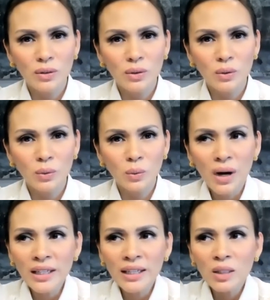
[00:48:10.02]
why
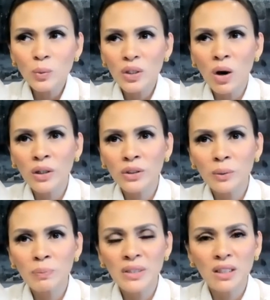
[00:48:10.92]
can't we honor
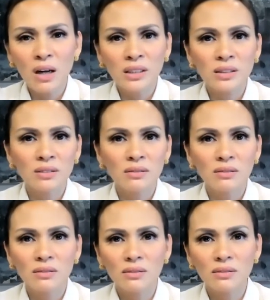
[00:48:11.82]
beyond
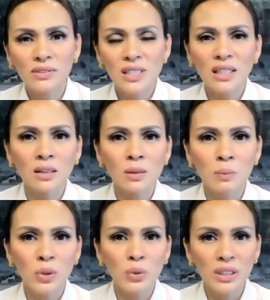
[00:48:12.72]
physical
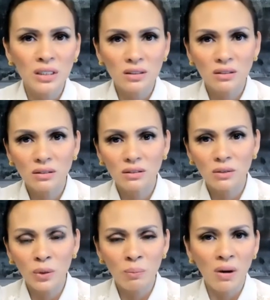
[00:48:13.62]
beauty
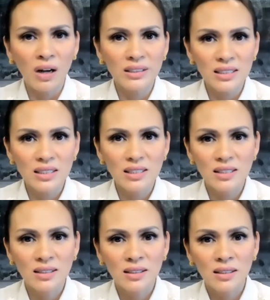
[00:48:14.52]
or bodies?
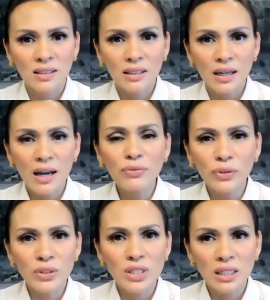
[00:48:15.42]

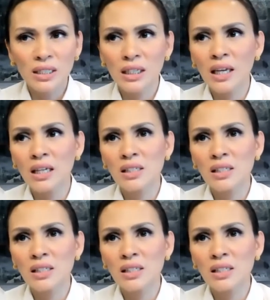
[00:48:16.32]
Efforts like, hey,